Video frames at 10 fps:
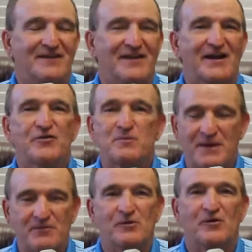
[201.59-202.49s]
That other
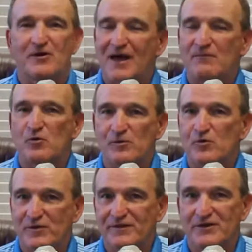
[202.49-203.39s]
people are a lot more
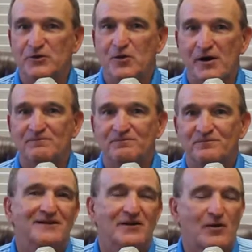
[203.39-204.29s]
important than you are.
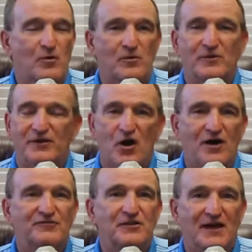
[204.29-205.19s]
You know, I work with an
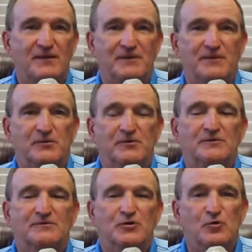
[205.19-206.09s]
awful lot of
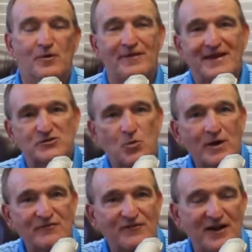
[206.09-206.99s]
people who are in that
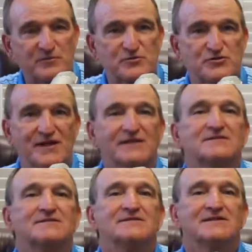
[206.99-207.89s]

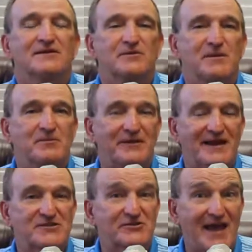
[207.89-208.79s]
25%, you know, the people
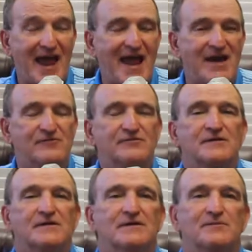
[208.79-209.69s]
that actually have
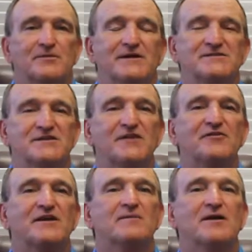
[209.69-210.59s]
a pretty
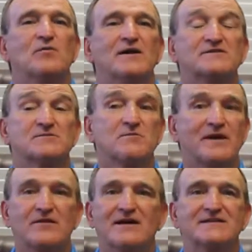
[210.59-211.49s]
significant amount of wealth. Some of
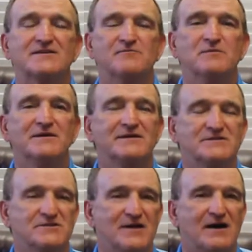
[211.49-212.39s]
my clients have
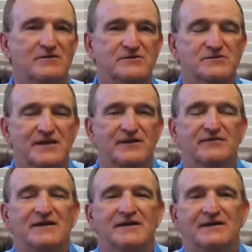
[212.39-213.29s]
millions of dollars that
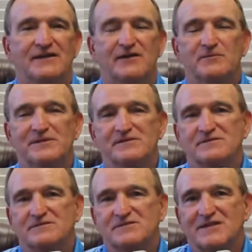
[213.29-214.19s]
have been
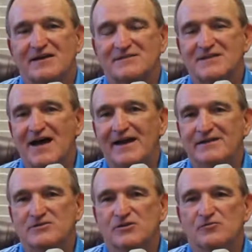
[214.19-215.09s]
set aside
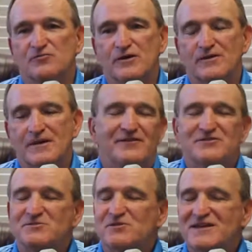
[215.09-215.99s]
and so forth.
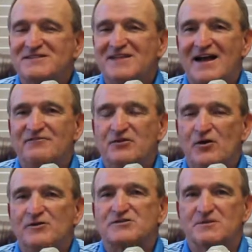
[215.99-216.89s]
There's some things that I've
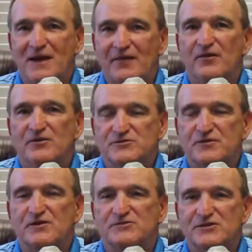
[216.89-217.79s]
noticed about those
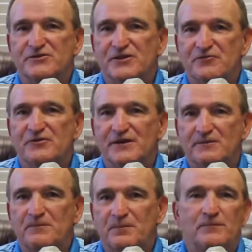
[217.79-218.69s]
folks that are different.
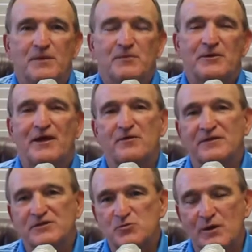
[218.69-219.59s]
People that are
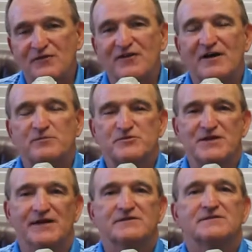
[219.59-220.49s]
in the
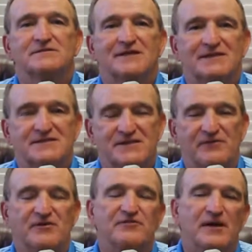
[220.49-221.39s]
25%, not the
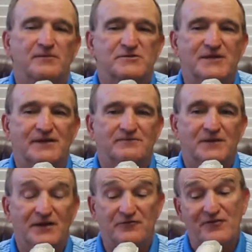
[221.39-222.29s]
75%.
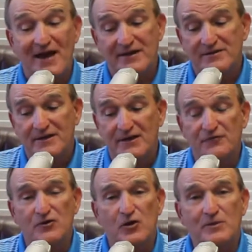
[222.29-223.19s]
And in fact, if
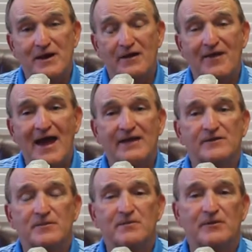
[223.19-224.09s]
you go beyond that,
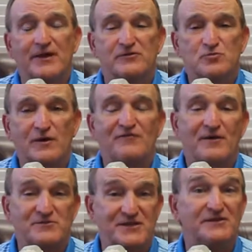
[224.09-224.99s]
the people that are
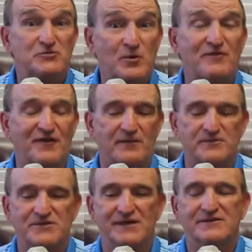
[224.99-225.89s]
25% of the
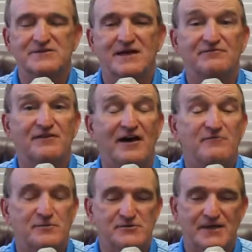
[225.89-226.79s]
25%, the top
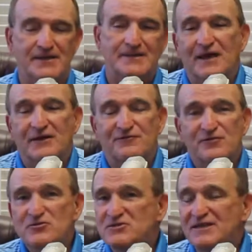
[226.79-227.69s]
5%. And the
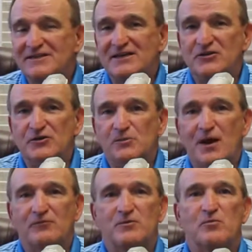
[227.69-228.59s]
first thing they do,
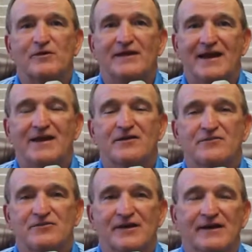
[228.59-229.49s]
probably more than any
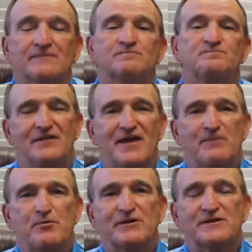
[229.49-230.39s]
other thing,
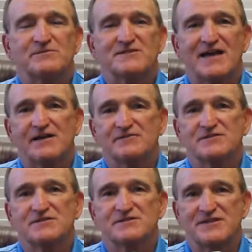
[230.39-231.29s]
they put
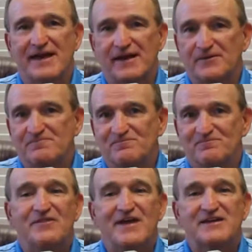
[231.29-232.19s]
themselves second.
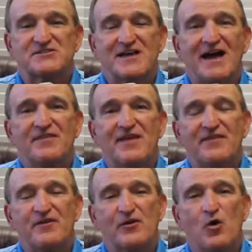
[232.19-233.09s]
They decide
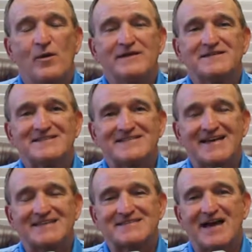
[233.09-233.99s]
that they're going to
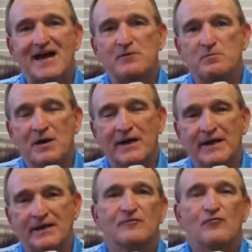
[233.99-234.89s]
set aside
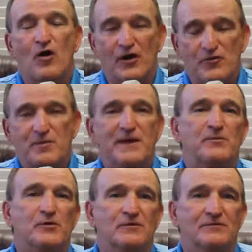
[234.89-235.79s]
money for other
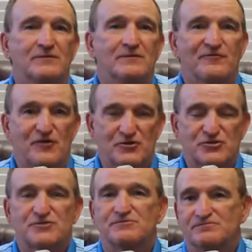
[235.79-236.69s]
people
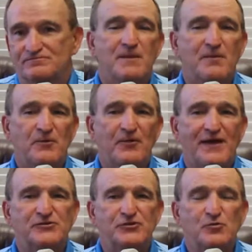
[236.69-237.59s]
first. People
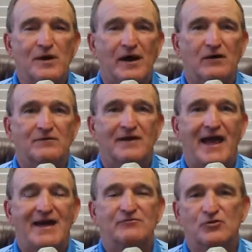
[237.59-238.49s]
that do well
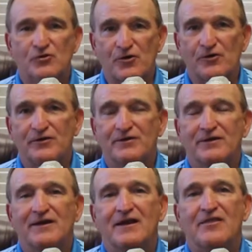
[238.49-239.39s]
have learned
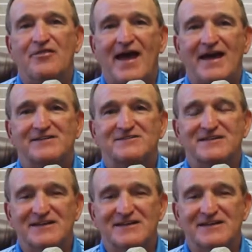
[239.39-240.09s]
that